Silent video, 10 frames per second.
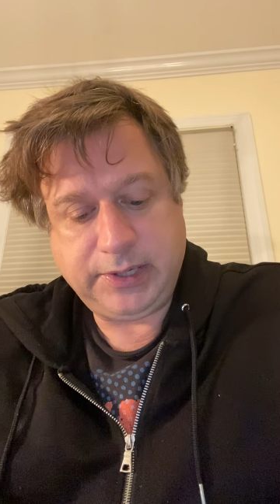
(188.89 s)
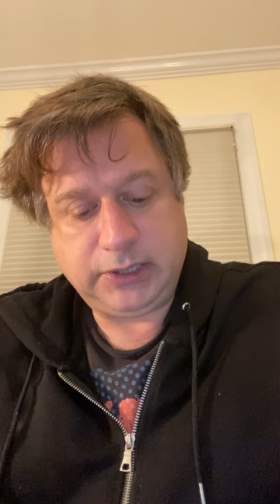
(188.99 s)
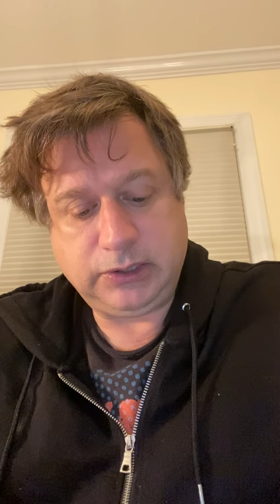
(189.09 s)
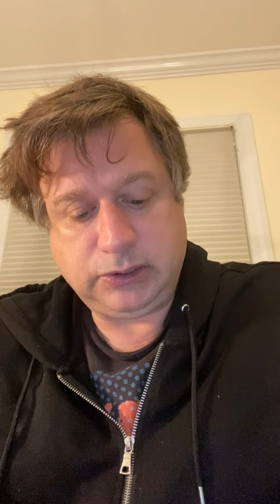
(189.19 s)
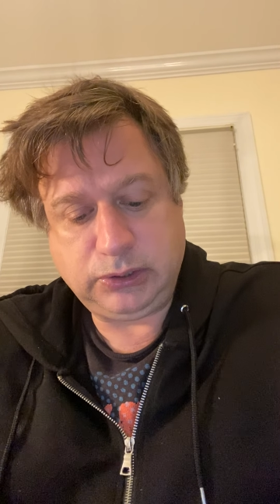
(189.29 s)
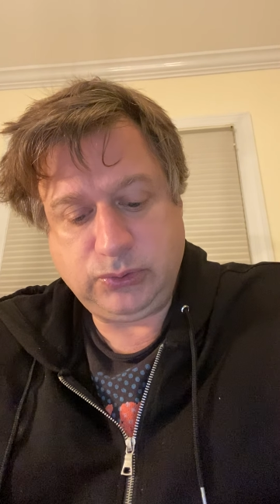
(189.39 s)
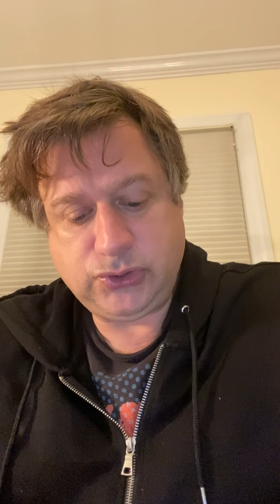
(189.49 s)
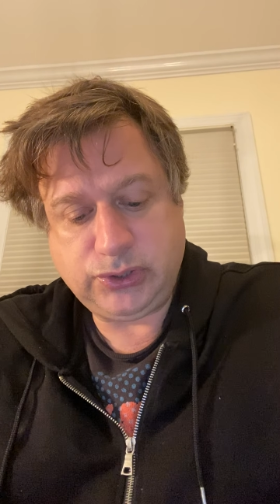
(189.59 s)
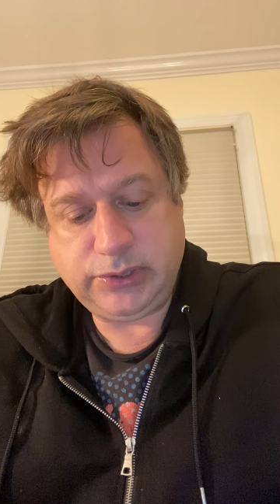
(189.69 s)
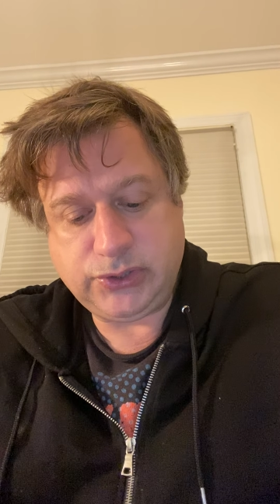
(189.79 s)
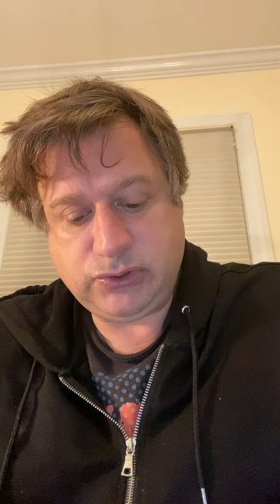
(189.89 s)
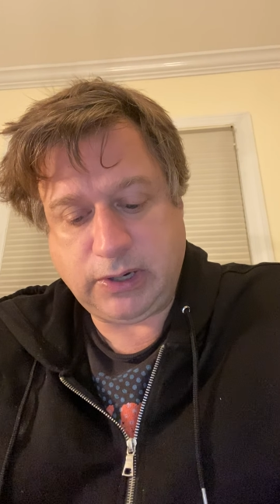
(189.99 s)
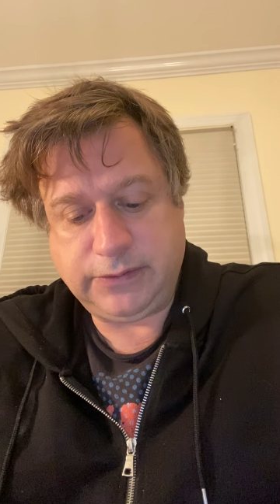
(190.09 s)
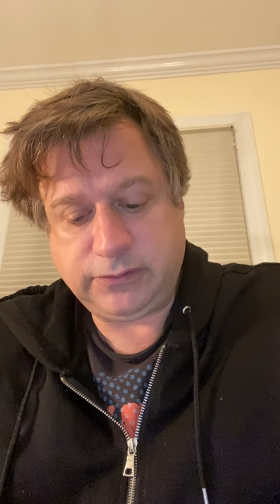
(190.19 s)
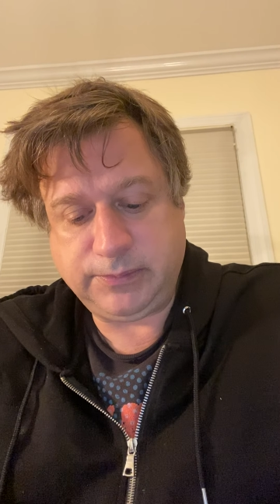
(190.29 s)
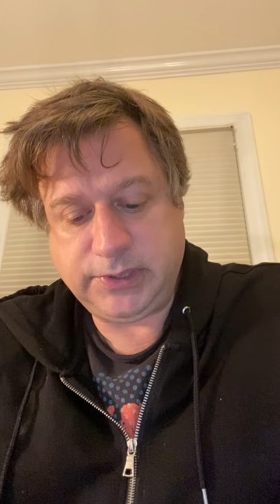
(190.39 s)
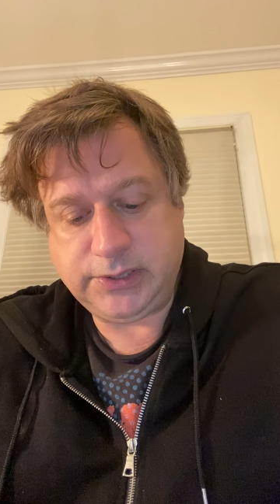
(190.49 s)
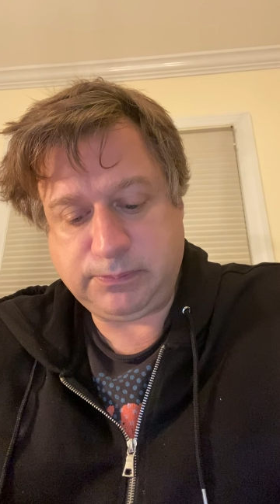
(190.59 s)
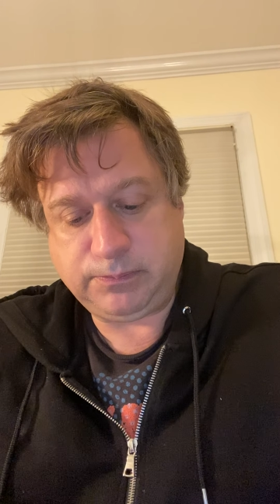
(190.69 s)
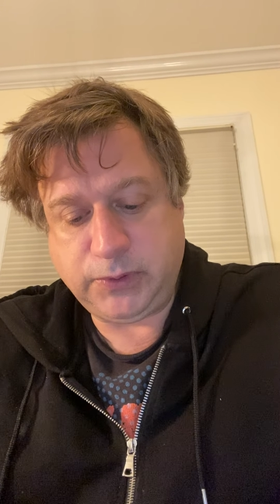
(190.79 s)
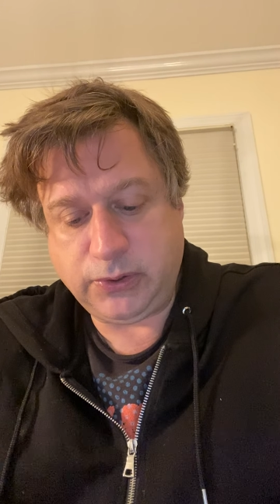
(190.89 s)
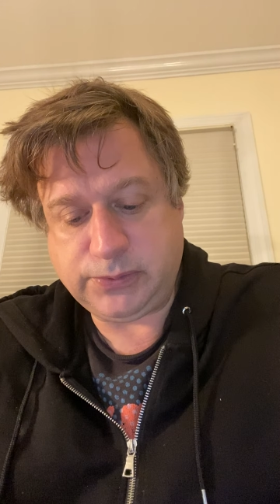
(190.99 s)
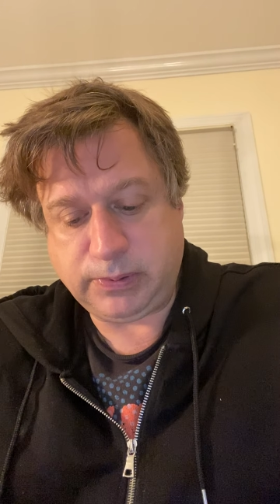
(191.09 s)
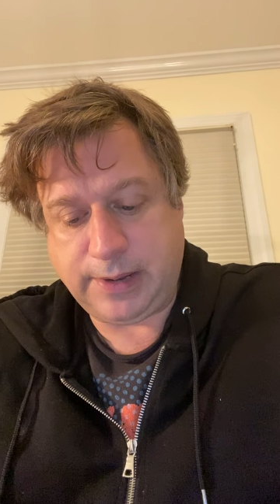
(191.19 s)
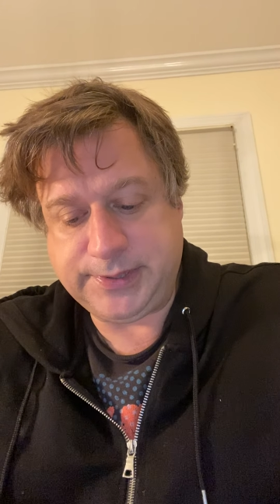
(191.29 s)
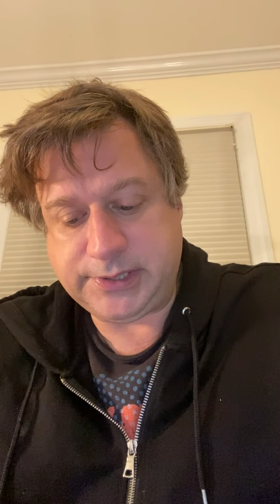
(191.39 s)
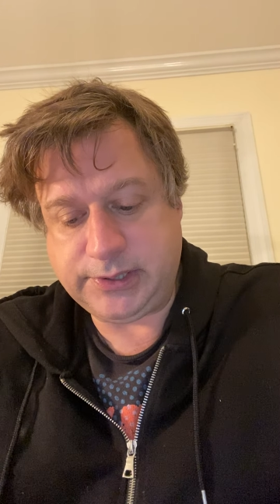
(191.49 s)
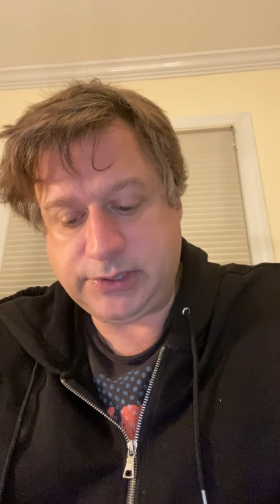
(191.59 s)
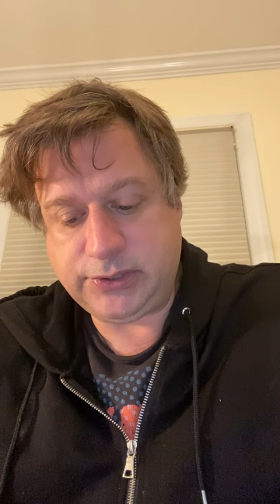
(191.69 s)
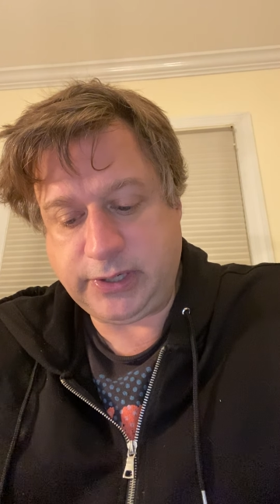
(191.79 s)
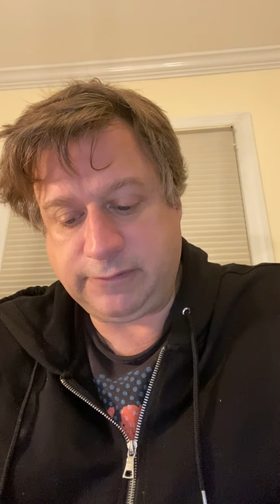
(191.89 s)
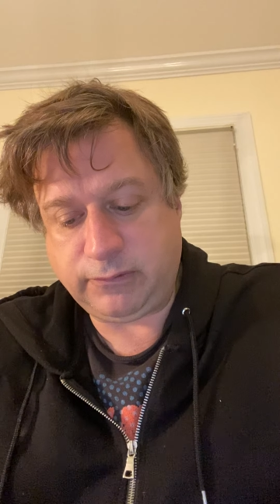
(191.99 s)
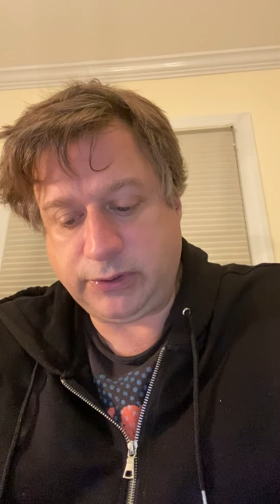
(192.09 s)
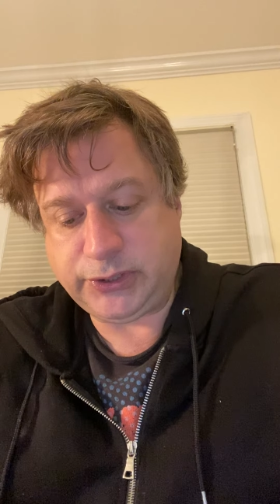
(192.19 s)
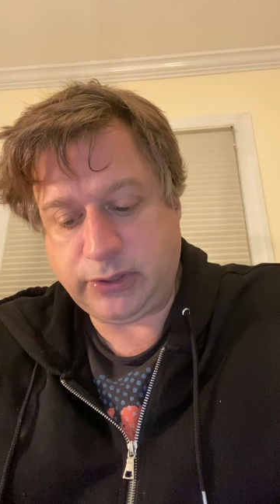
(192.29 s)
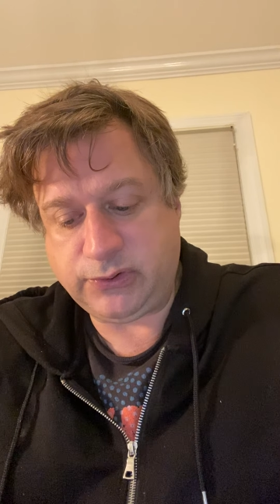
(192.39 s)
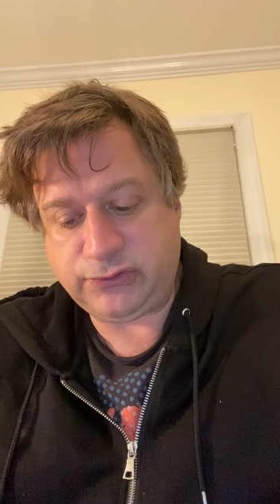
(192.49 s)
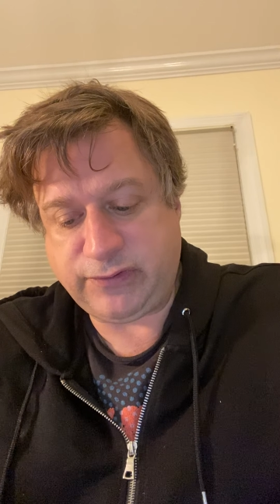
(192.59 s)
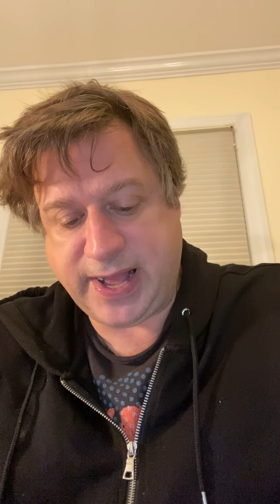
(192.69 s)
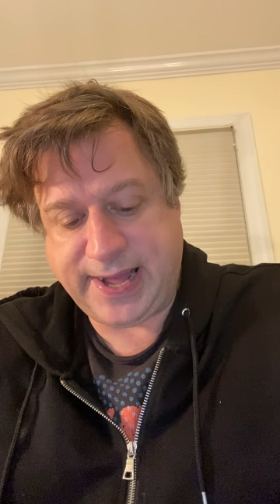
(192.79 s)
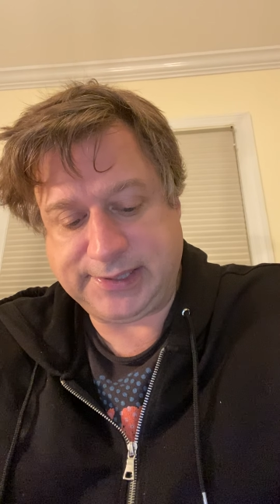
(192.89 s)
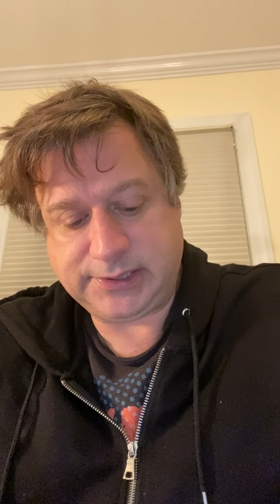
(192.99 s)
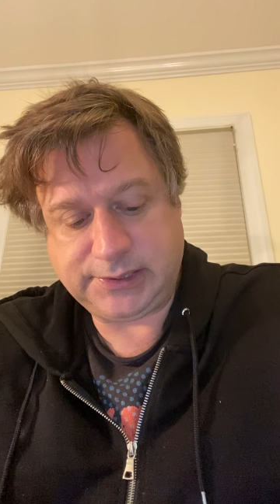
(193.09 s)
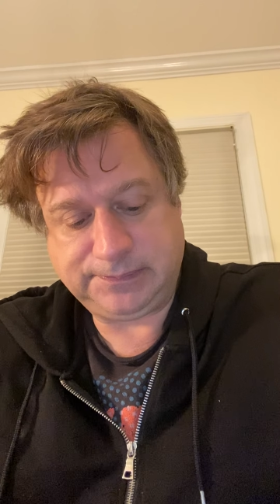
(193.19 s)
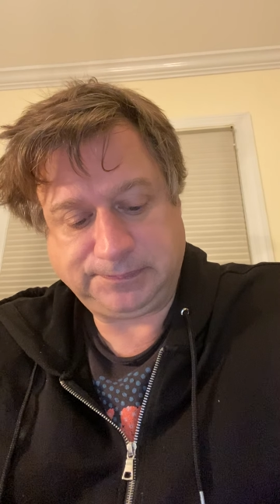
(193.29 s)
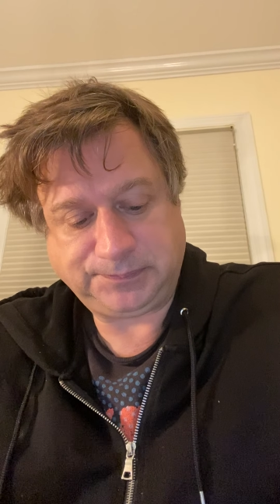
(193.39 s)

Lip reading: A conclusion is drawn from those premises, therefore Joe is fast.